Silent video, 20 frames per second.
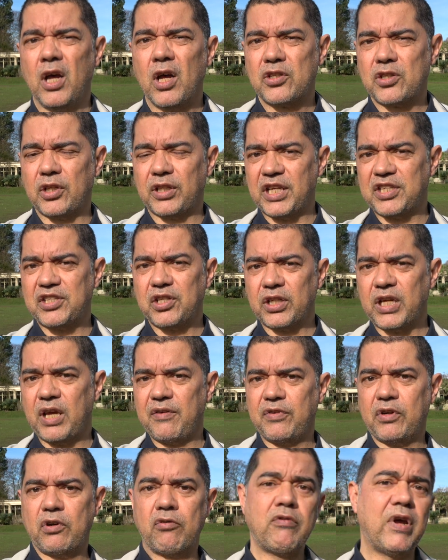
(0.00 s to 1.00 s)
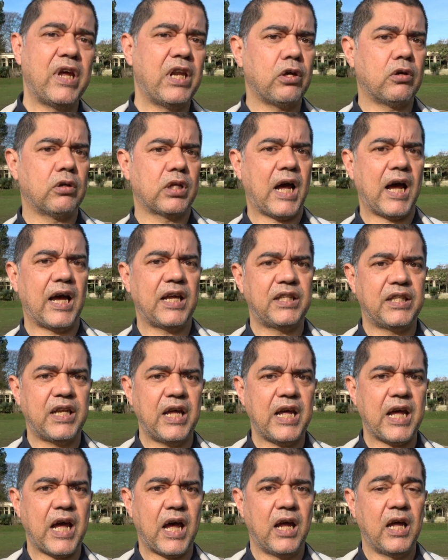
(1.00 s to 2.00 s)
So this will give you a really good
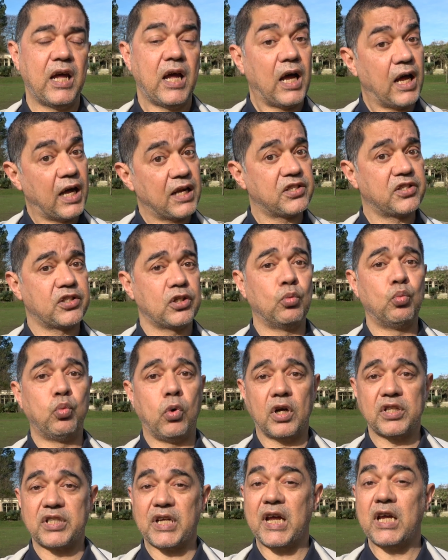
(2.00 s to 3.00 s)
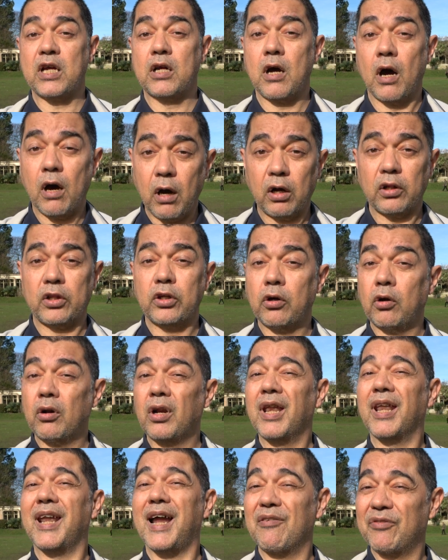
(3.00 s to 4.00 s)
idea as to what a cardioid
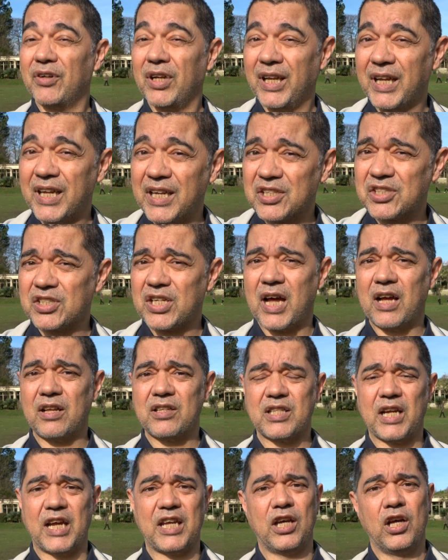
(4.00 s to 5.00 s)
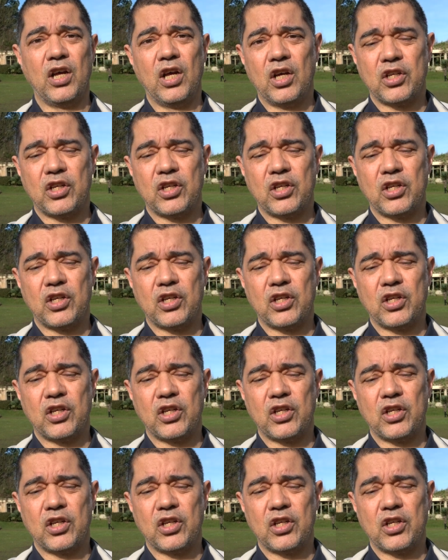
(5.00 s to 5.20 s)
lavalier sounds like.